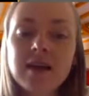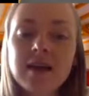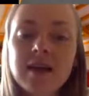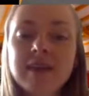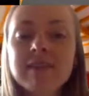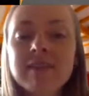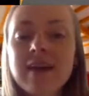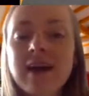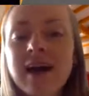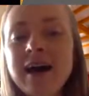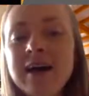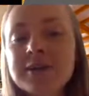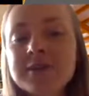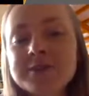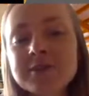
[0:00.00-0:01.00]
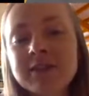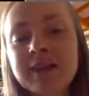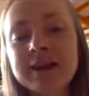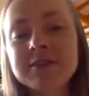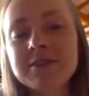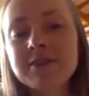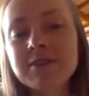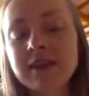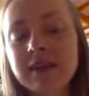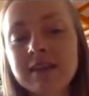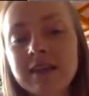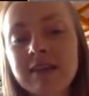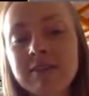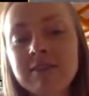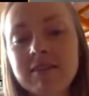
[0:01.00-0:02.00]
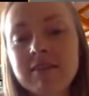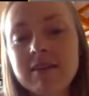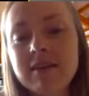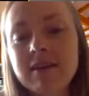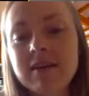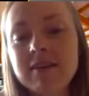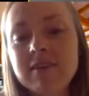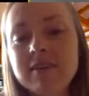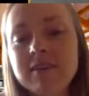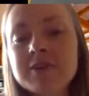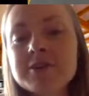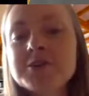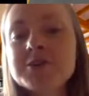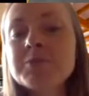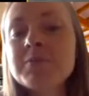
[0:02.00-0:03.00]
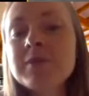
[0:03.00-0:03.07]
And I also like to think that there should